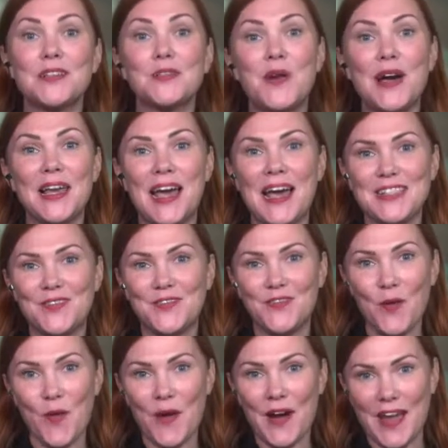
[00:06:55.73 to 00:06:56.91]
as well as
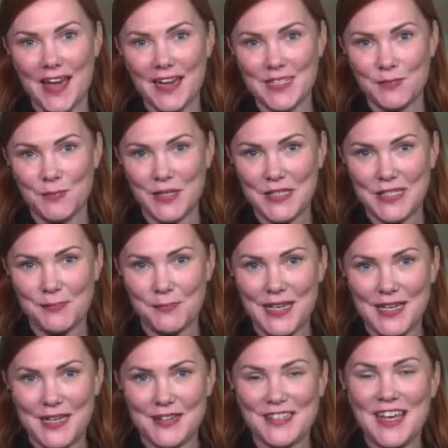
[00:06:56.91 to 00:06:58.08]
four expert
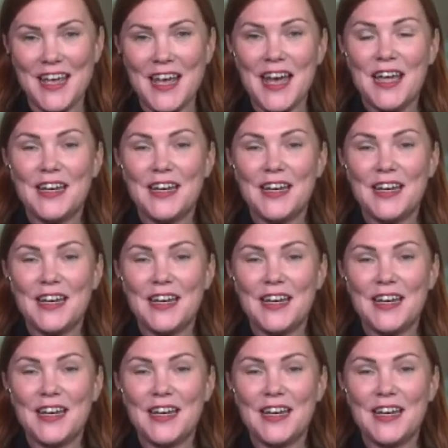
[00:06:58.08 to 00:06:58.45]
speakers.